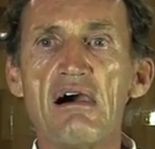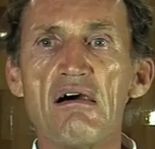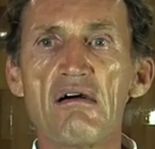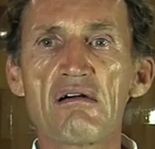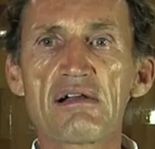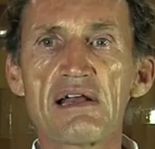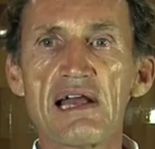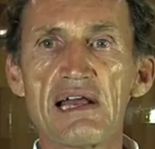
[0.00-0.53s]

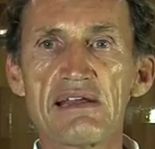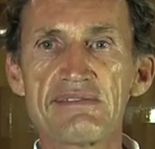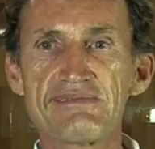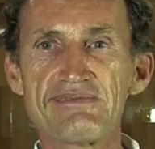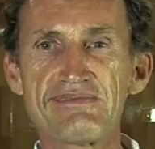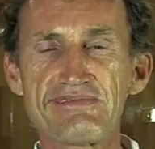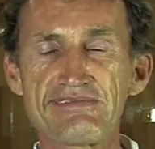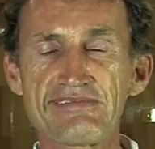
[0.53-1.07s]
Okay,
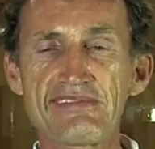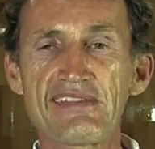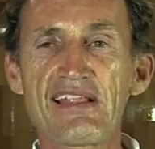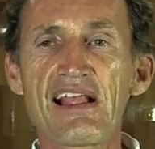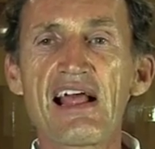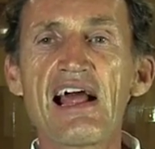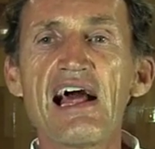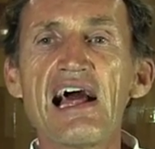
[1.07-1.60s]

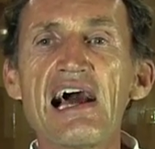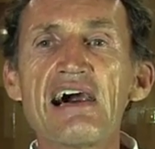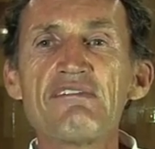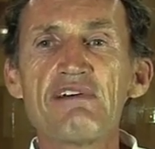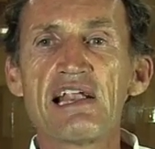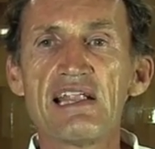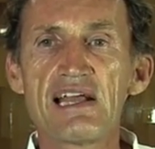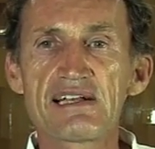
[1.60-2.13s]

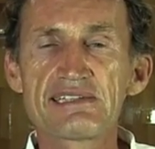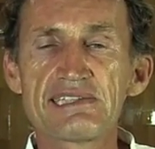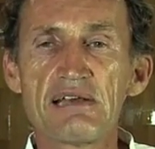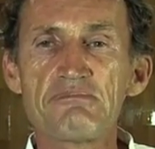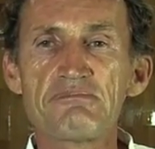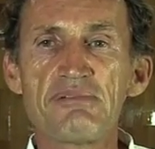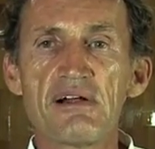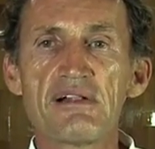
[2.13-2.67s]
one
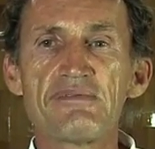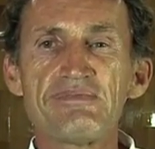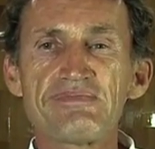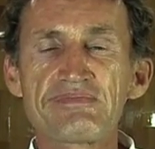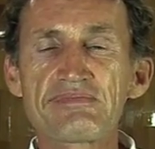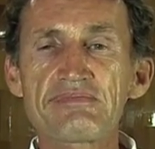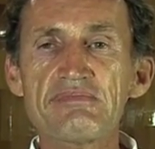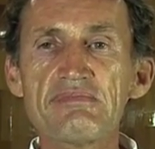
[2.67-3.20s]
example.
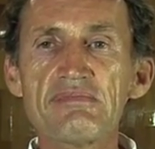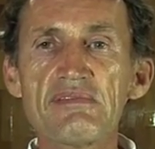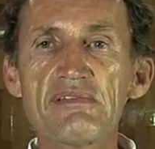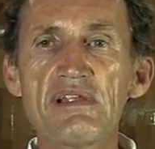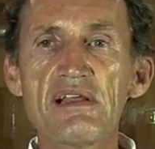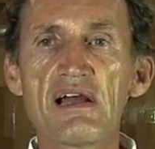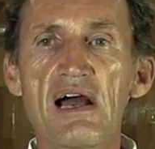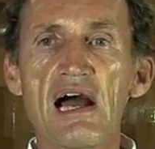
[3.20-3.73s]

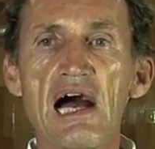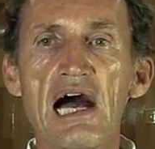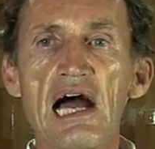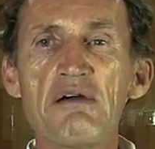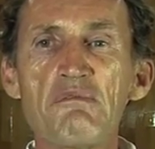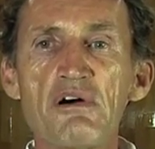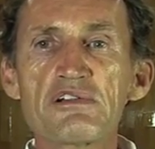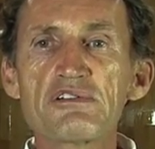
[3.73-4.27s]

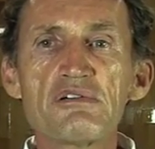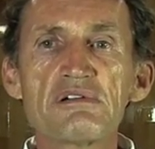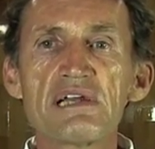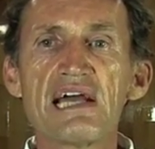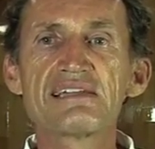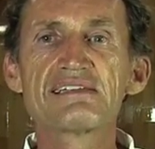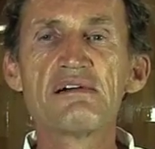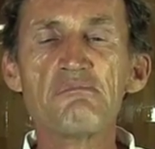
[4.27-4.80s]
I want to
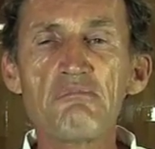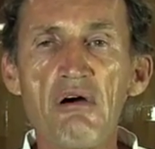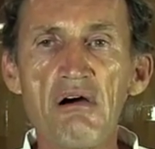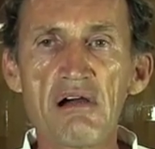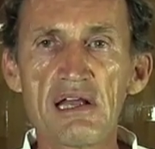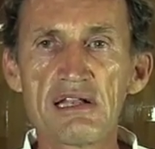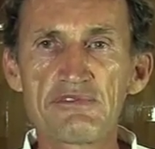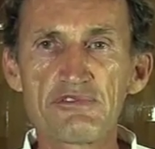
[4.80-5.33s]
get
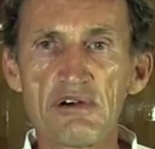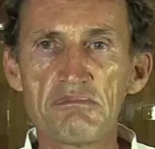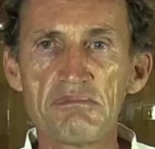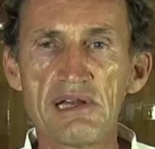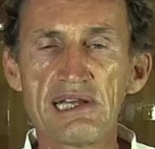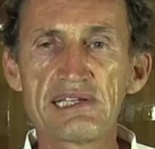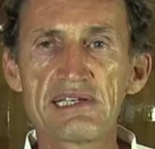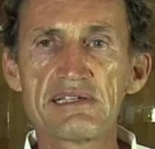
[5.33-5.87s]
more
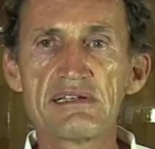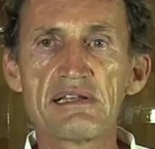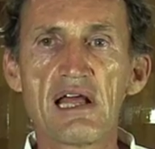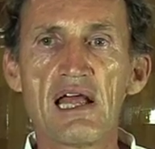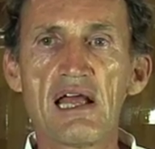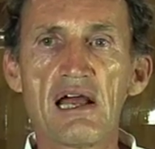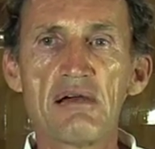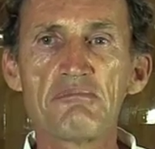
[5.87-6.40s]
information
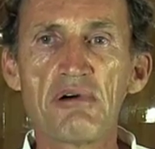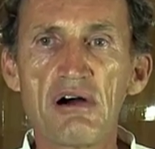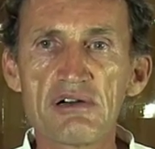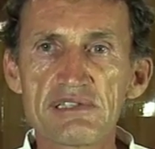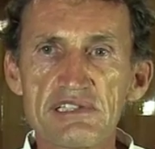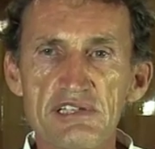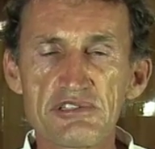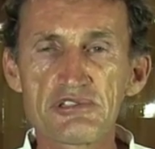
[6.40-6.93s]

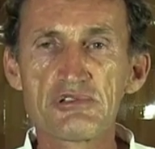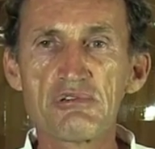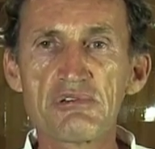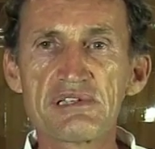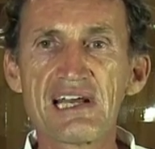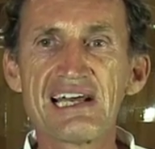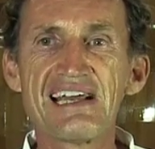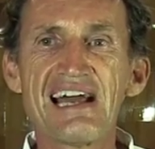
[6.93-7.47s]
about the
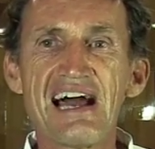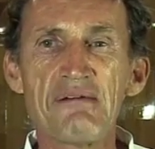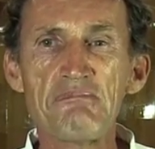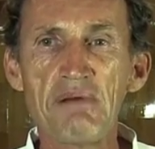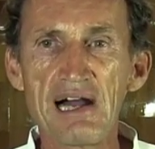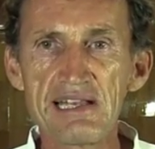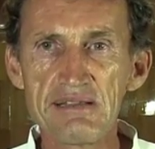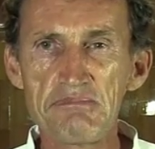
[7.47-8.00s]
two-day
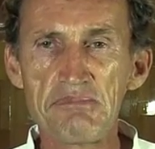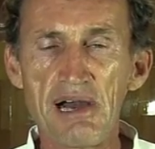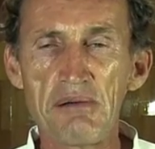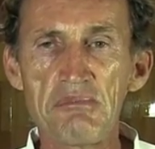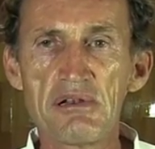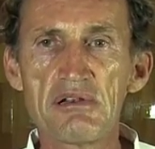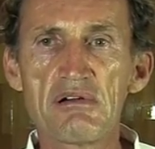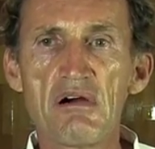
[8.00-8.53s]
money
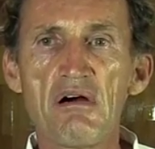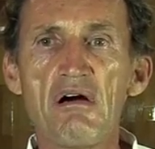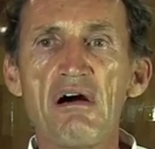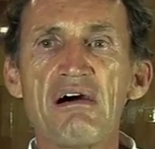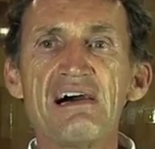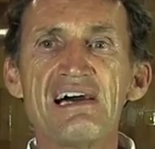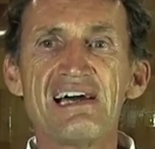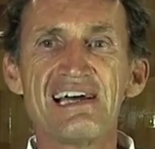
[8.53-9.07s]
bubble
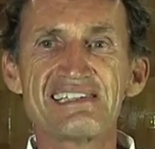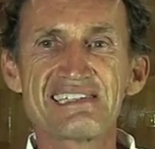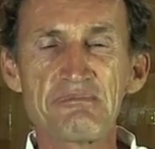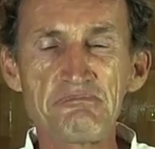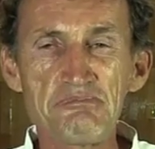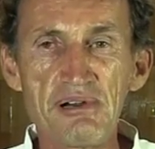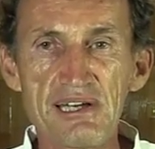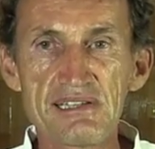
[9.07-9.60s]
or the
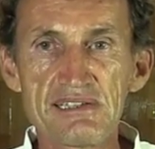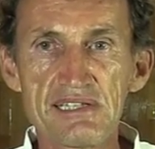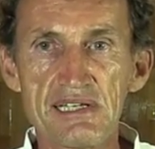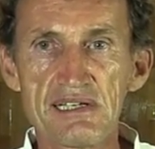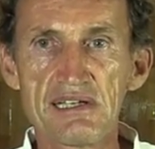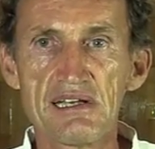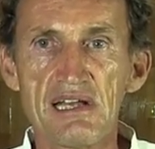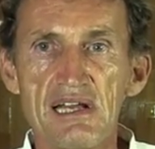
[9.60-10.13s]

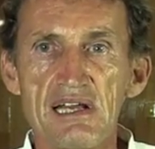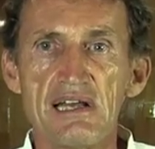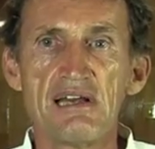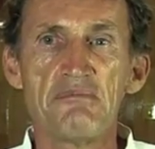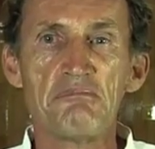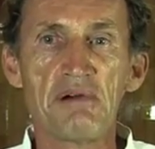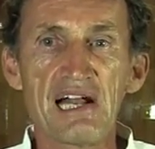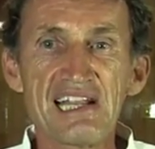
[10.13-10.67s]
printing
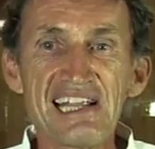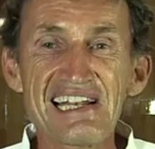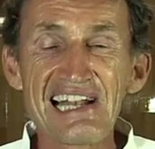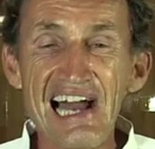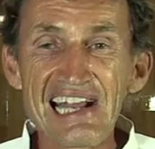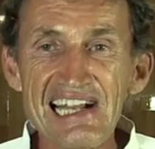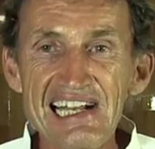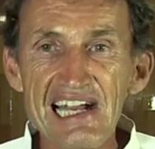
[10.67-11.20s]
money
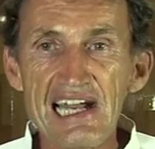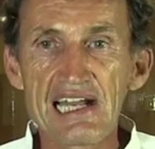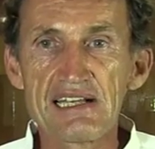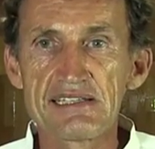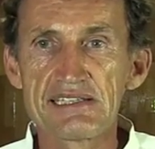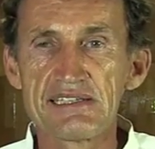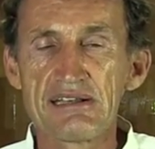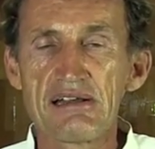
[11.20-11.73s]
like
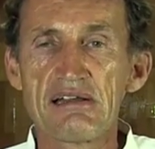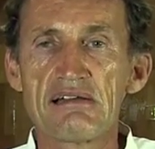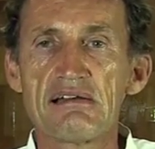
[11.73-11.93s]
crazy.